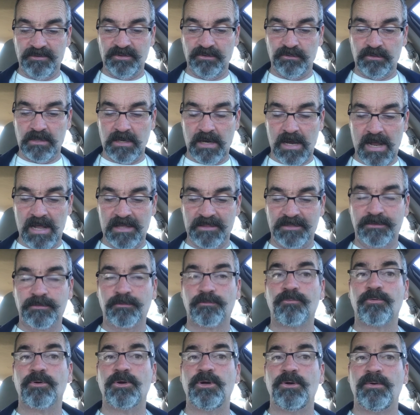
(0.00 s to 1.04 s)
to God
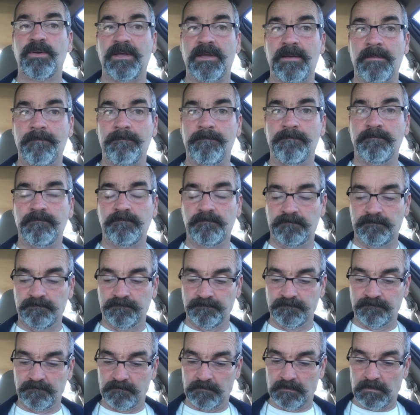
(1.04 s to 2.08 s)
through him.
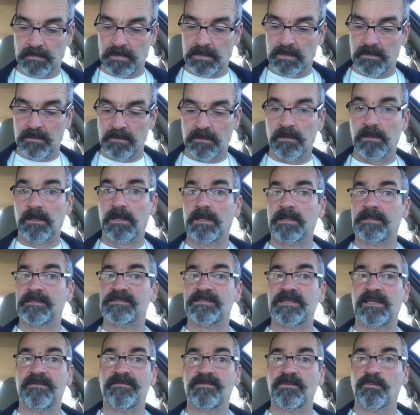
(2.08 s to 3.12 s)
He can
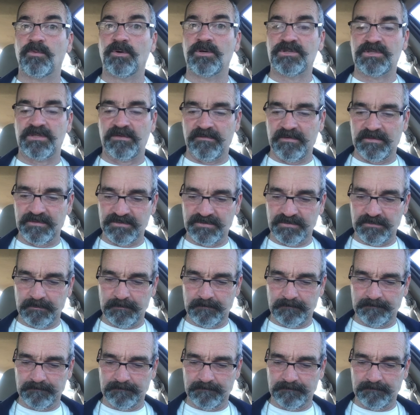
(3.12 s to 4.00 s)
save the worst of us.